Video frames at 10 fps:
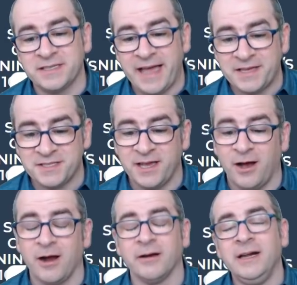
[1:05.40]
Yes, they
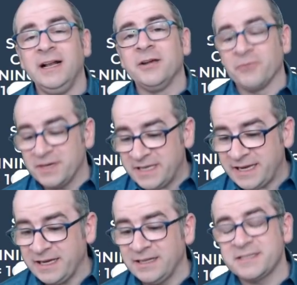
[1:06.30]
are
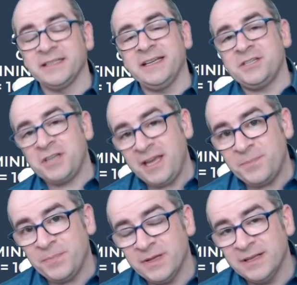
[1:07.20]
ridiculously
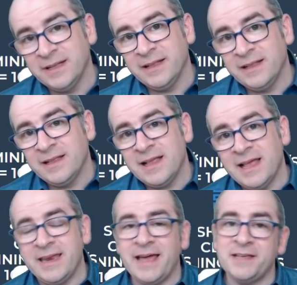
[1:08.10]
cheap,
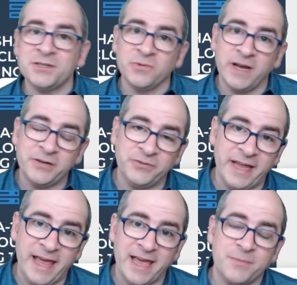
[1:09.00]
and that is a red
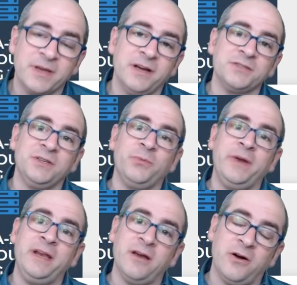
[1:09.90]
flag because
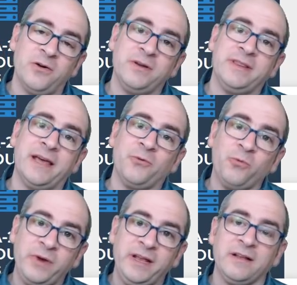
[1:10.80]
we know that
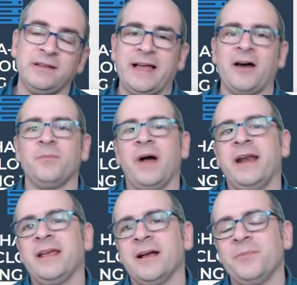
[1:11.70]
real cloud
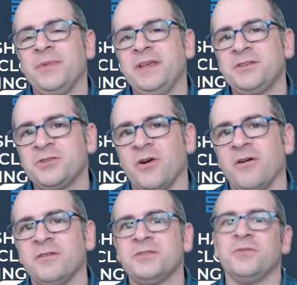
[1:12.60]
mining companies
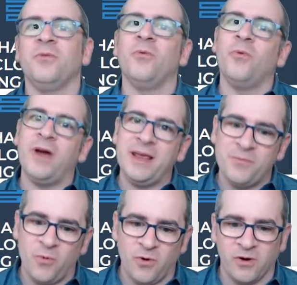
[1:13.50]
charge way
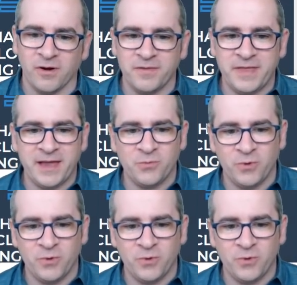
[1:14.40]
more than